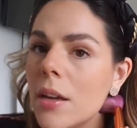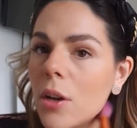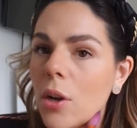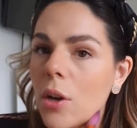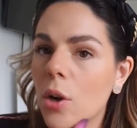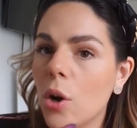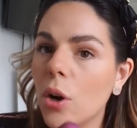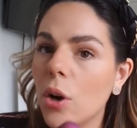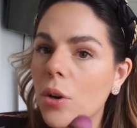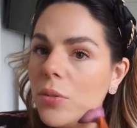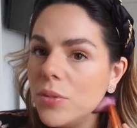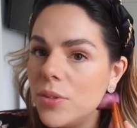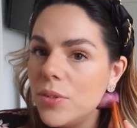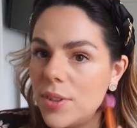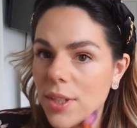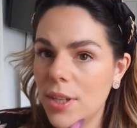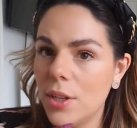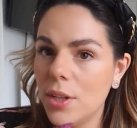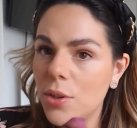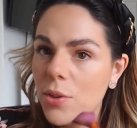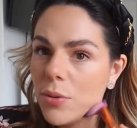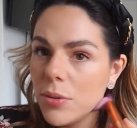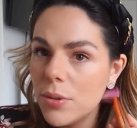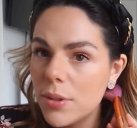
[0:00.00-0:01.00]

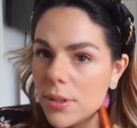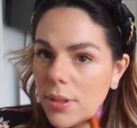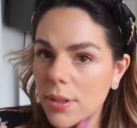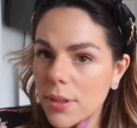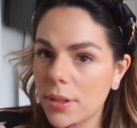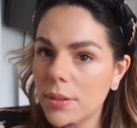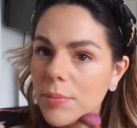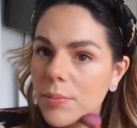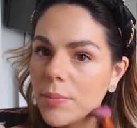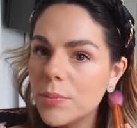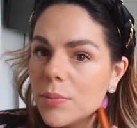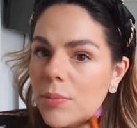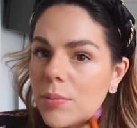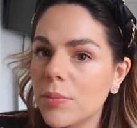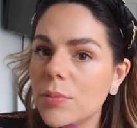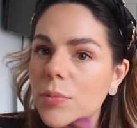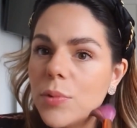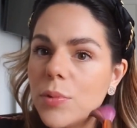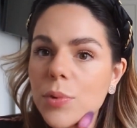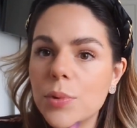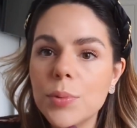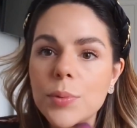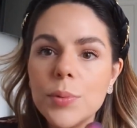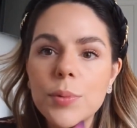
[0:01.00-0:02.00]
continuity
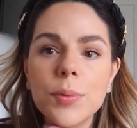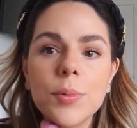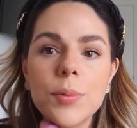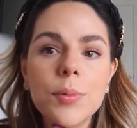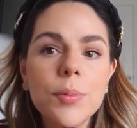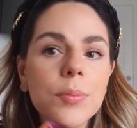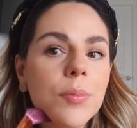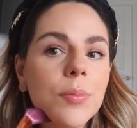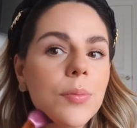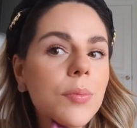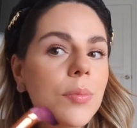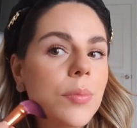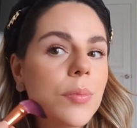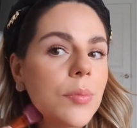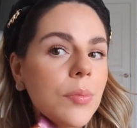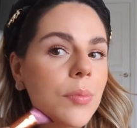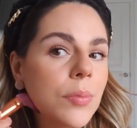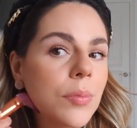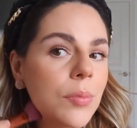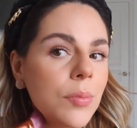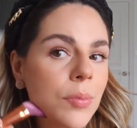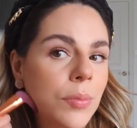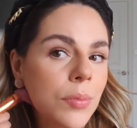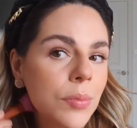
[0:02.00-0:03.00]
to
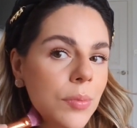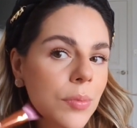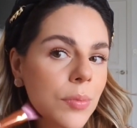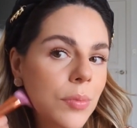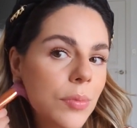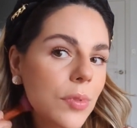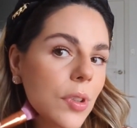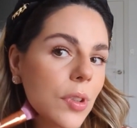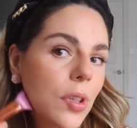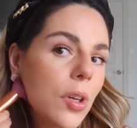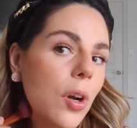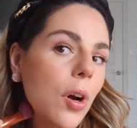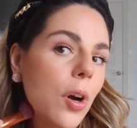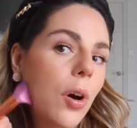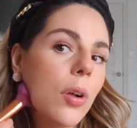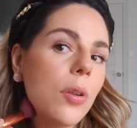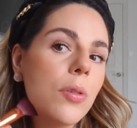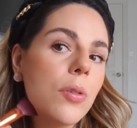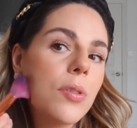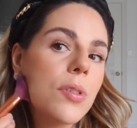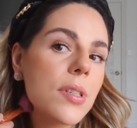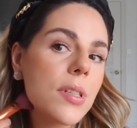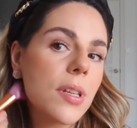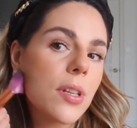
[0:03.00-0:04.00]
the
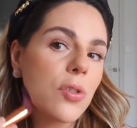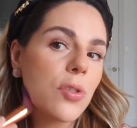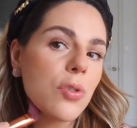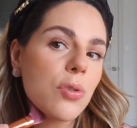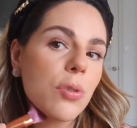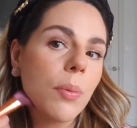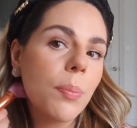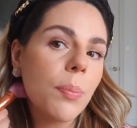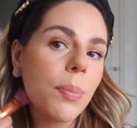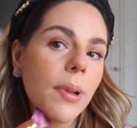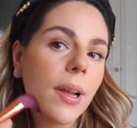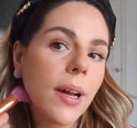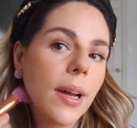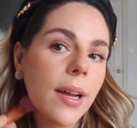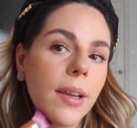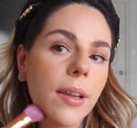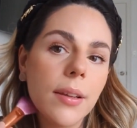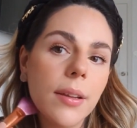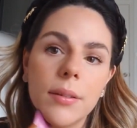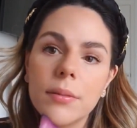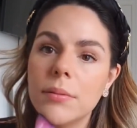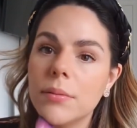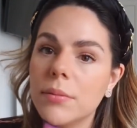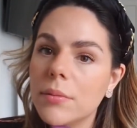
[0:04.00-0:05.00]
colors that you apply
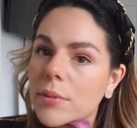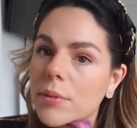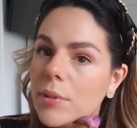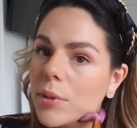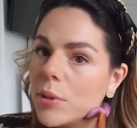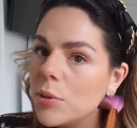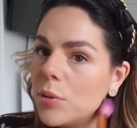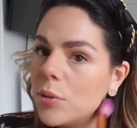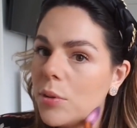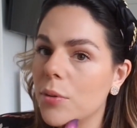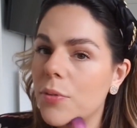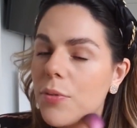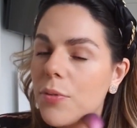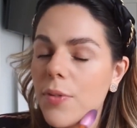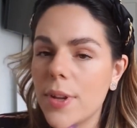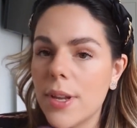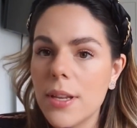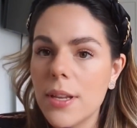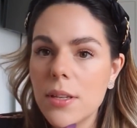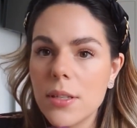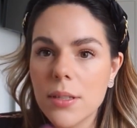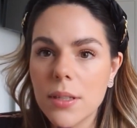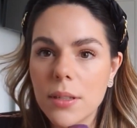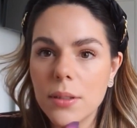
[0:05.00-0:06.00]
on the
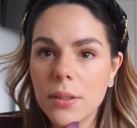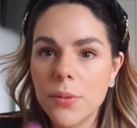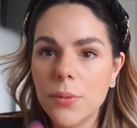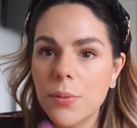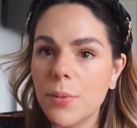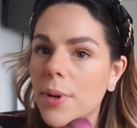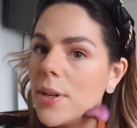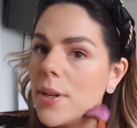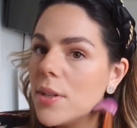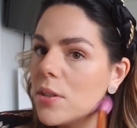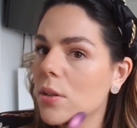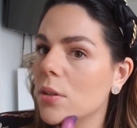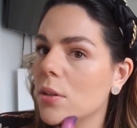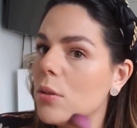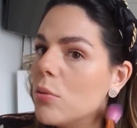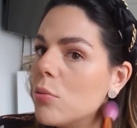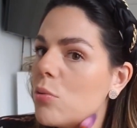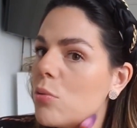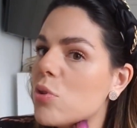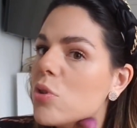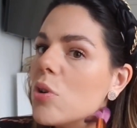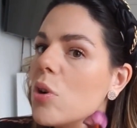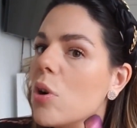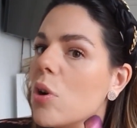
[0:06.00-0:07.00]
face, otherwise it
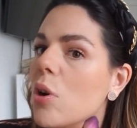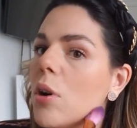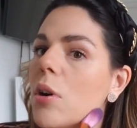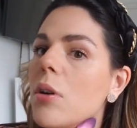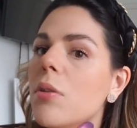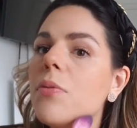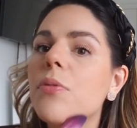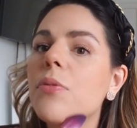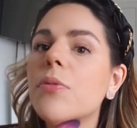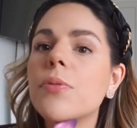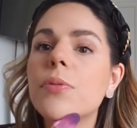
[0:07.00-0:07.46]
looks off.